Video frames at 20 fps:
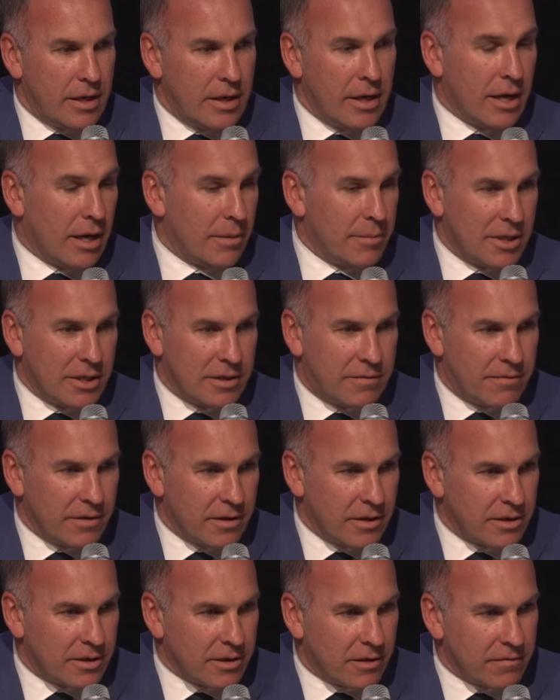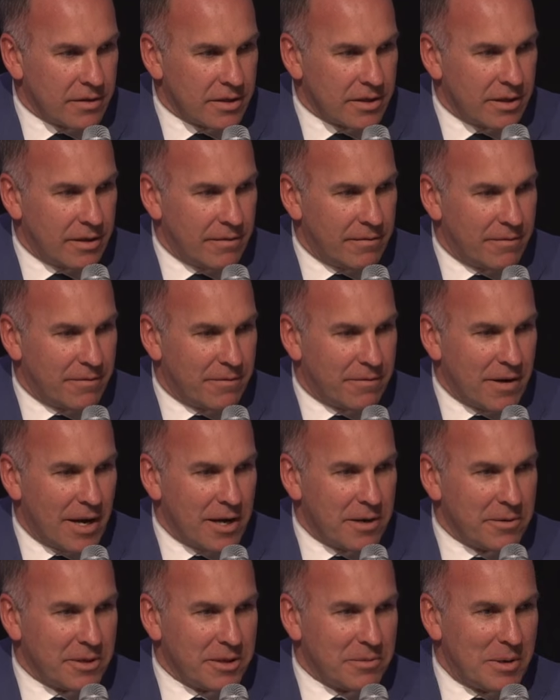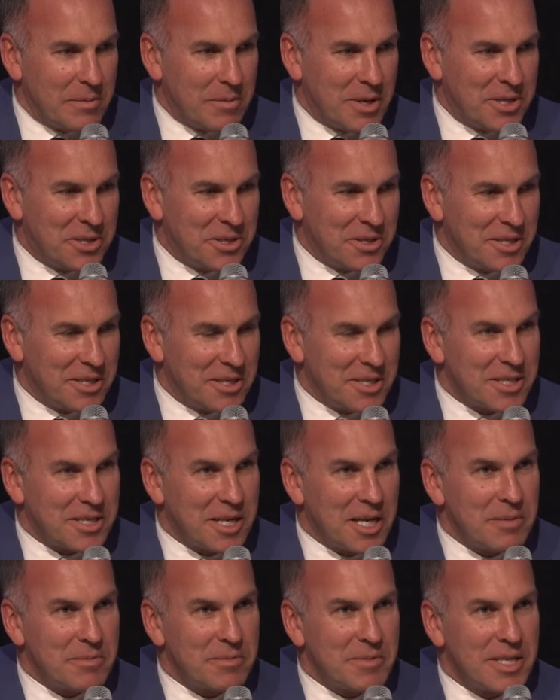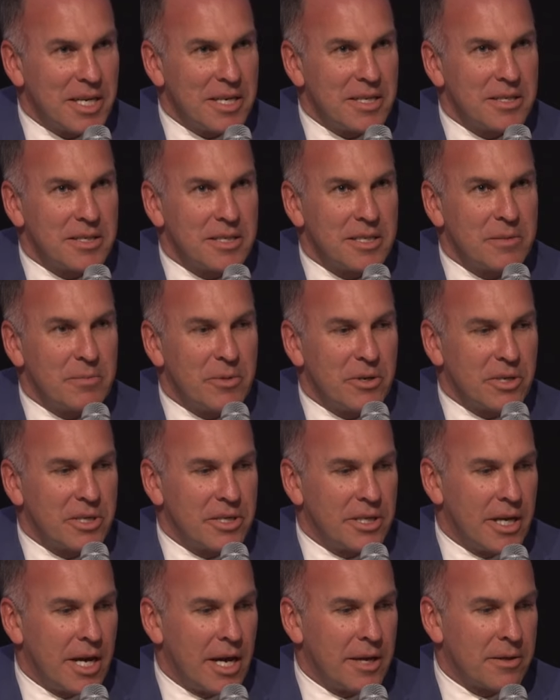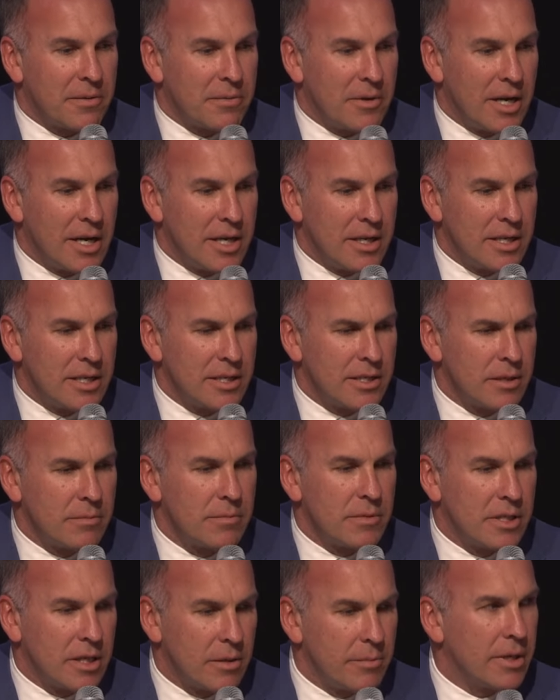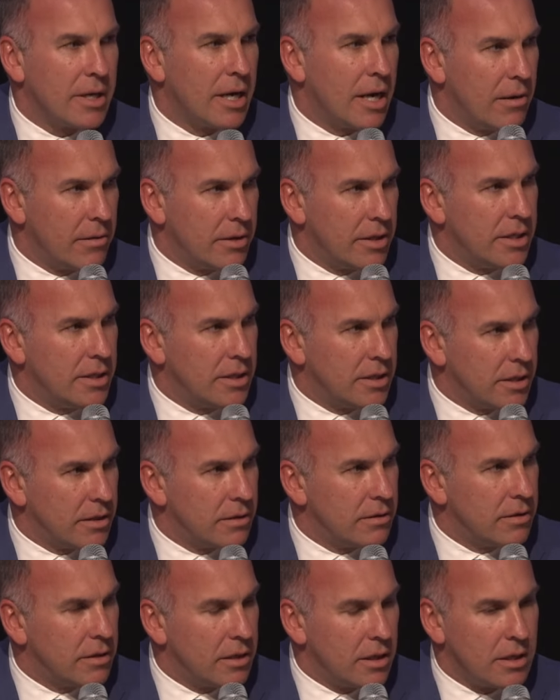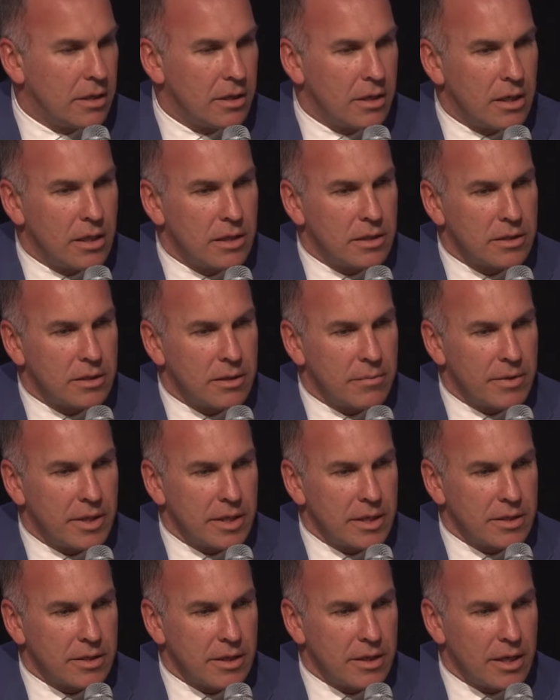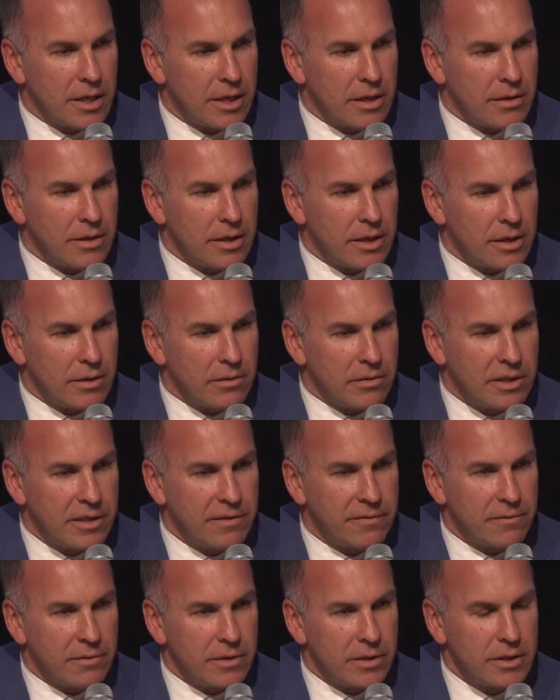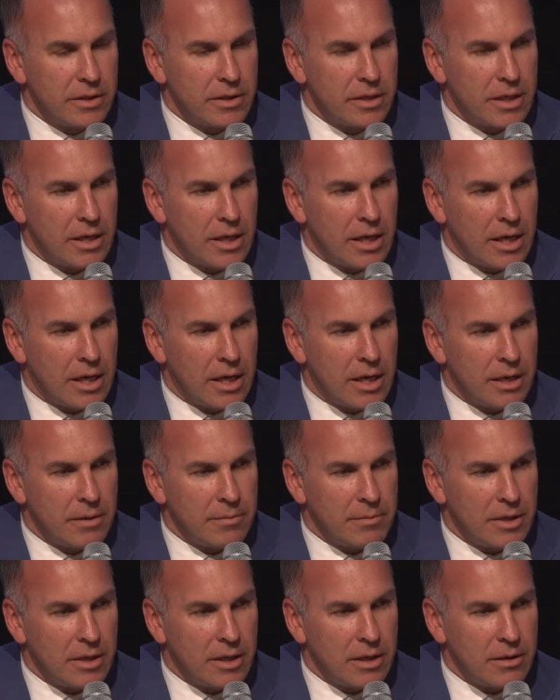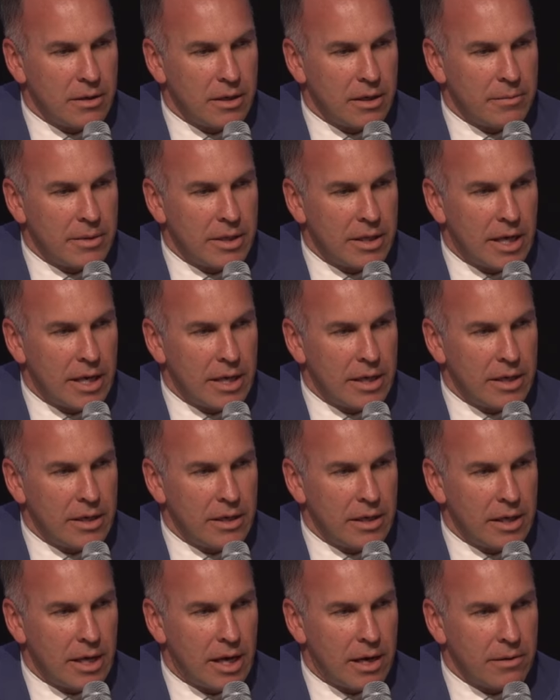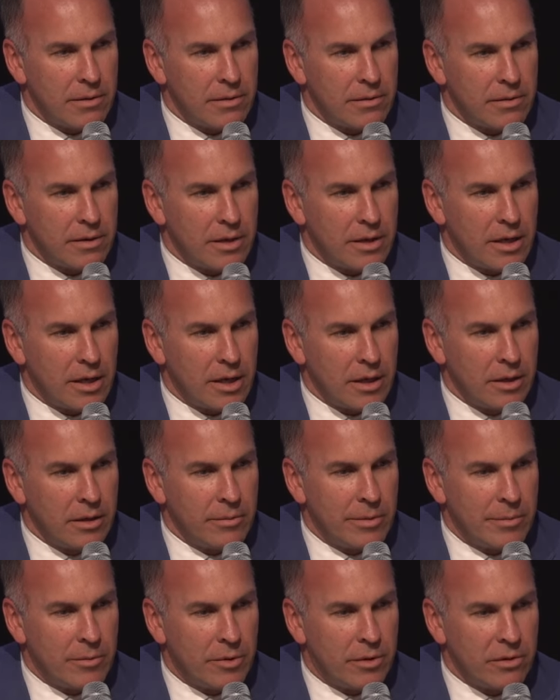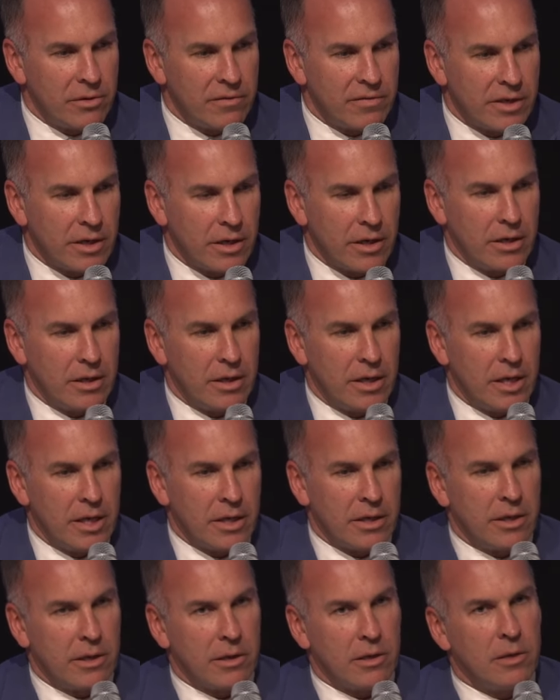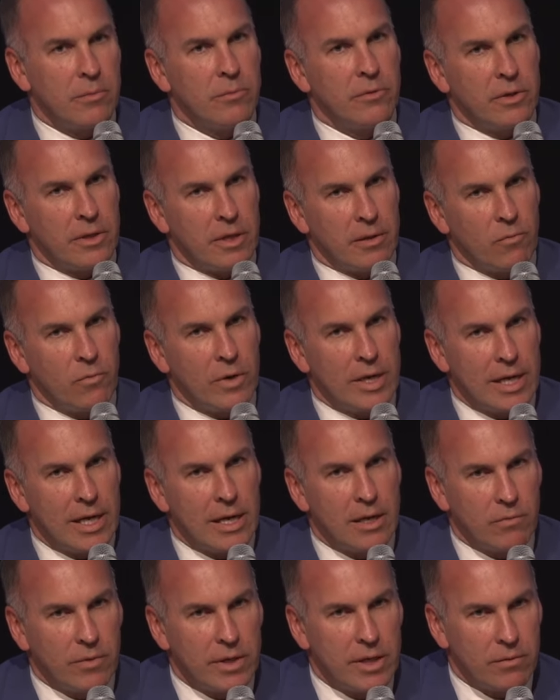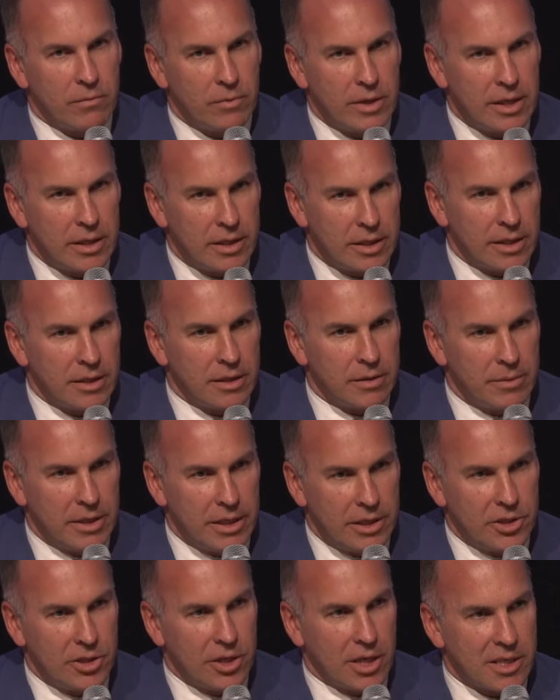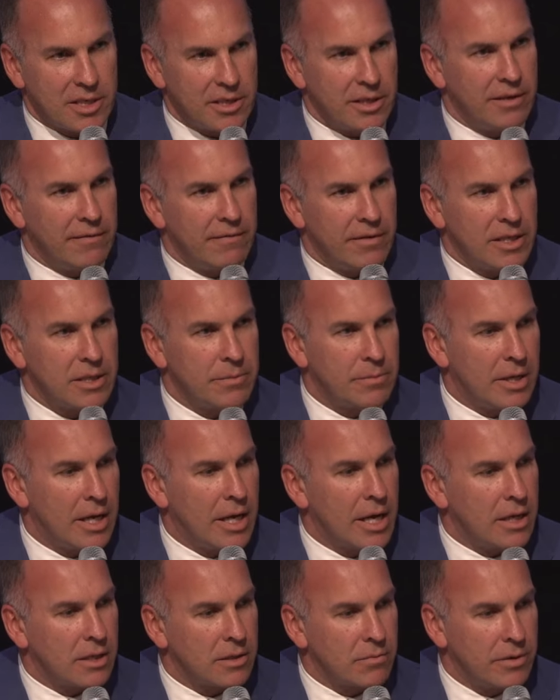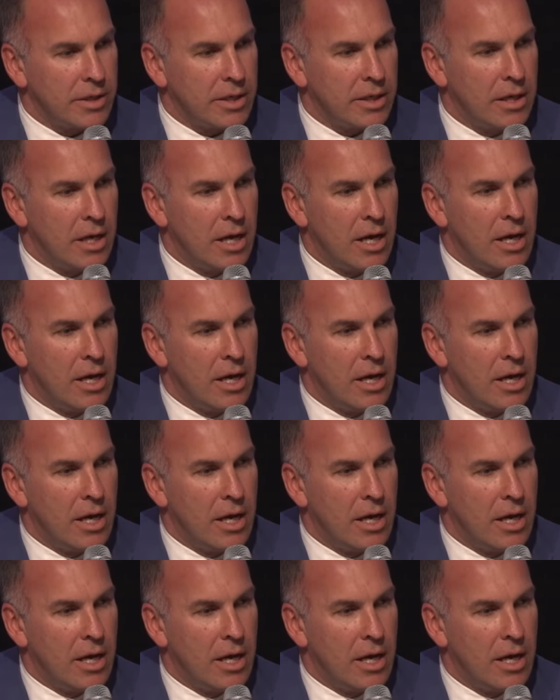Yeah, I mean, it's obviously flattering to be mentioned in the same sentence as Berkshire Hathaway, and there's some similarities and some things that are a little different. I mean, they are a little bit more of a conglomerate than we are. We tend to be just an investment house. We